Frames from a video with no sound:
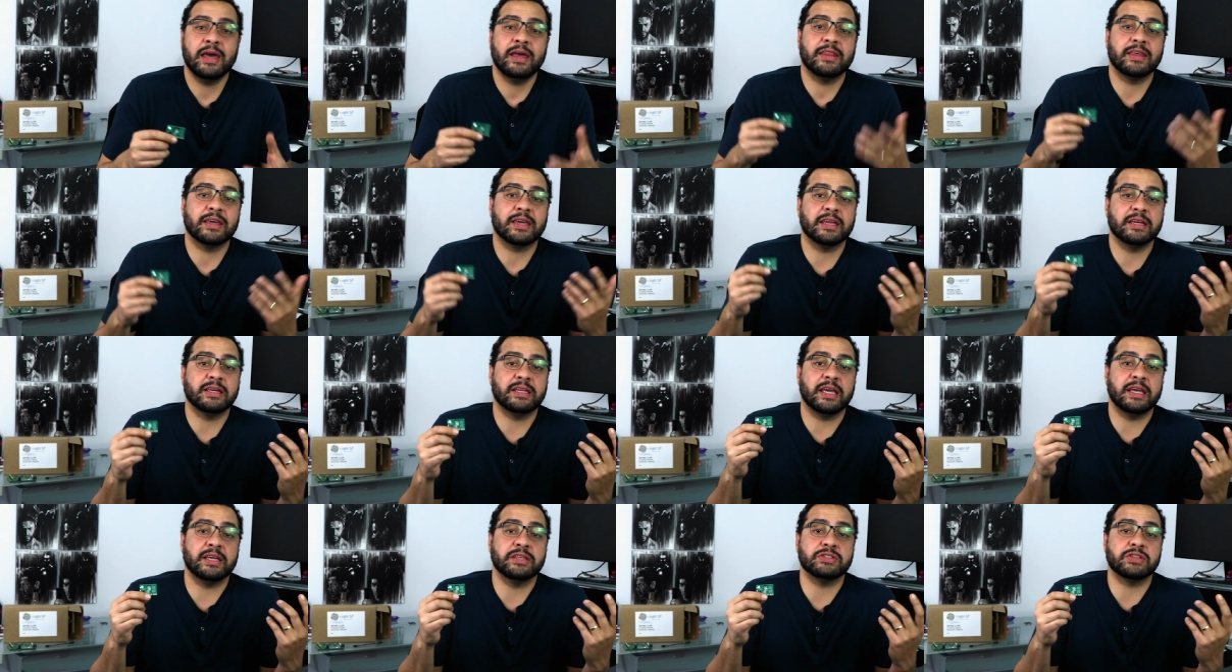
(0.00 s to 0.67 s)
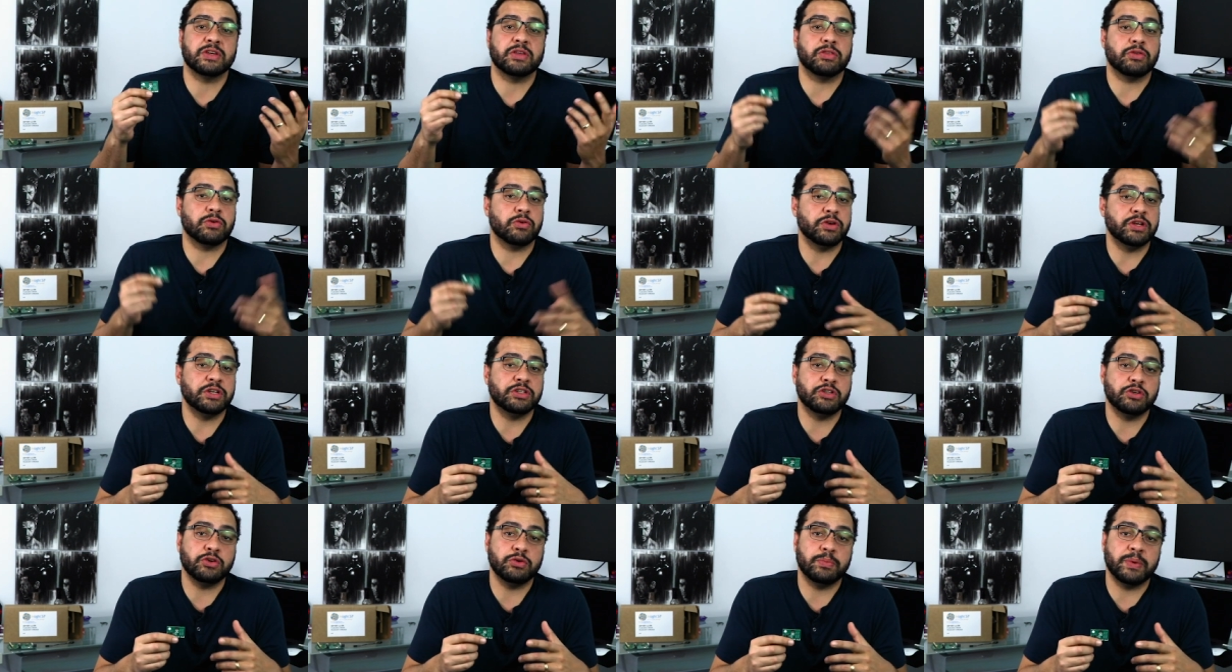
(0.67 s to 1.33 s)
that contains a
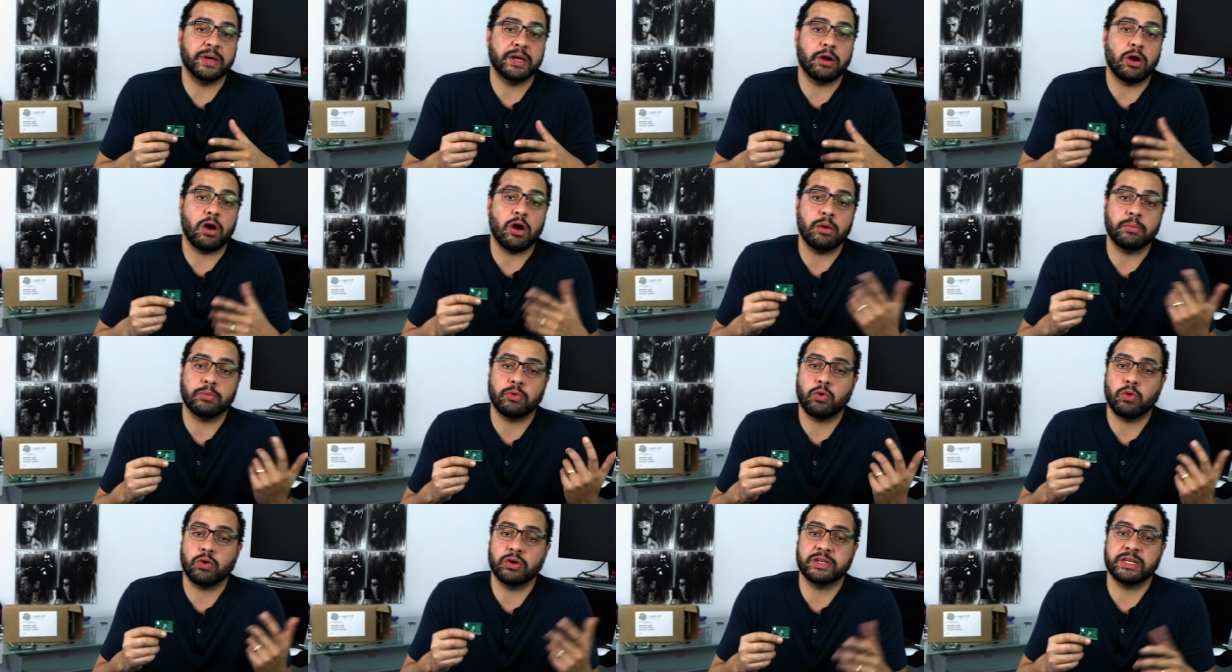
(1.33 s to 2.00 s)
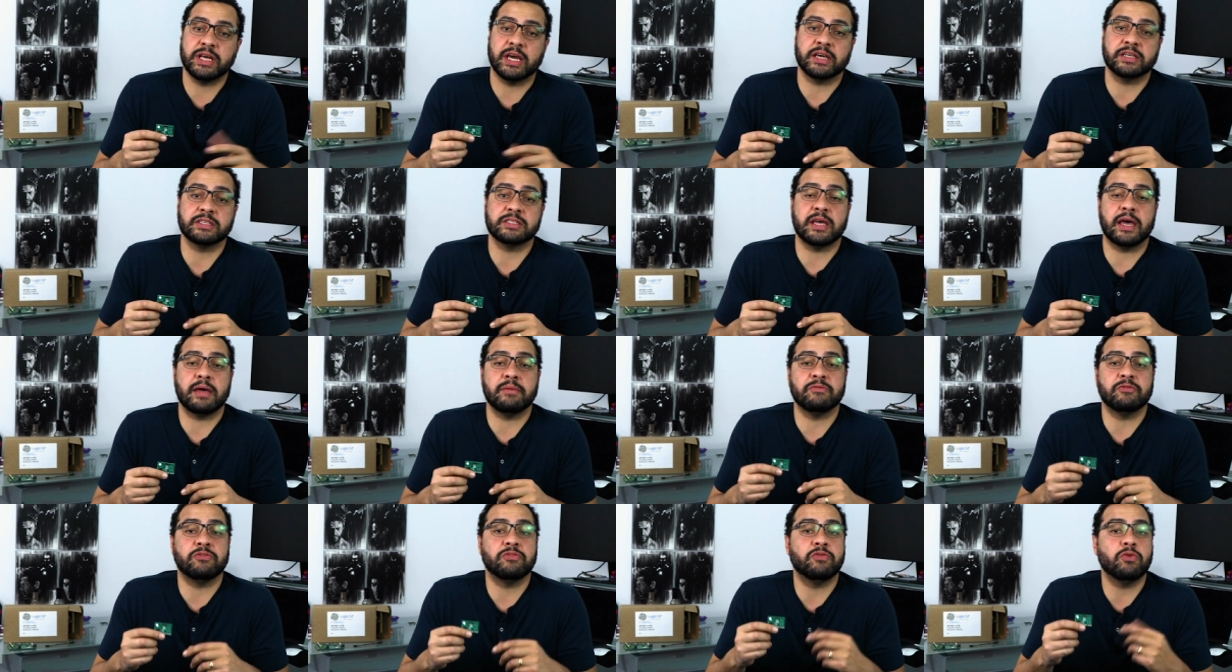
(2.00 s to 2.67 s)
32-bit ARM
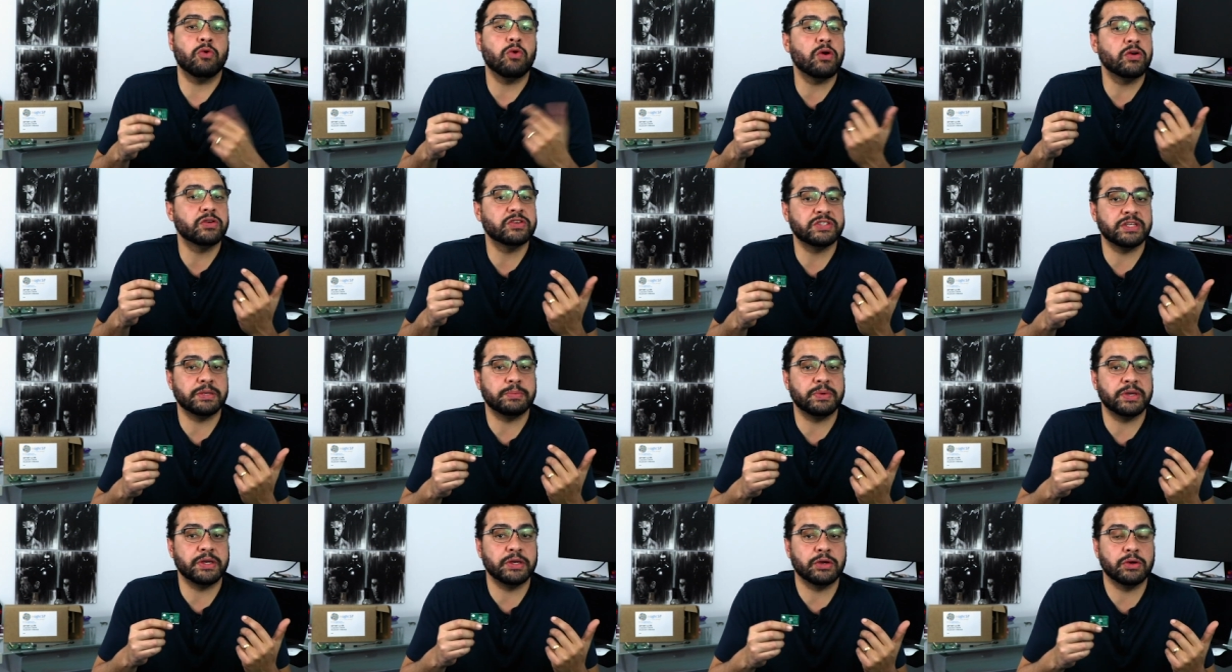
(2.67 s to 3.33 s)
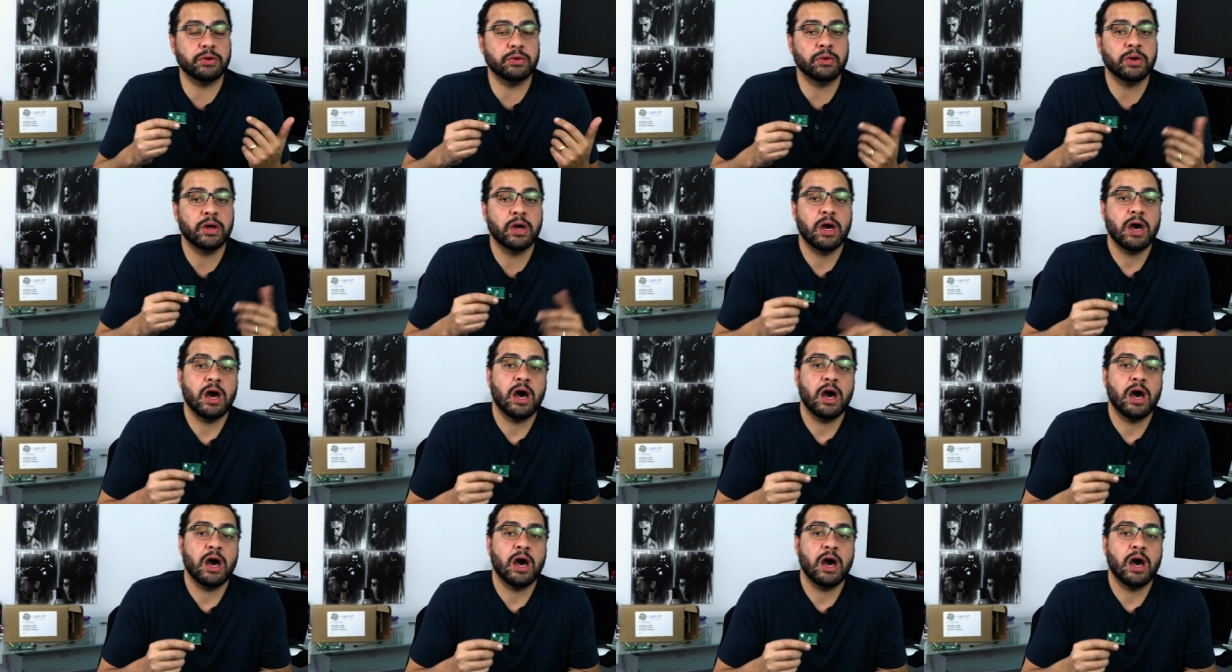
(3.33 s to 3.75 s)
Cortex-M 4 CPU,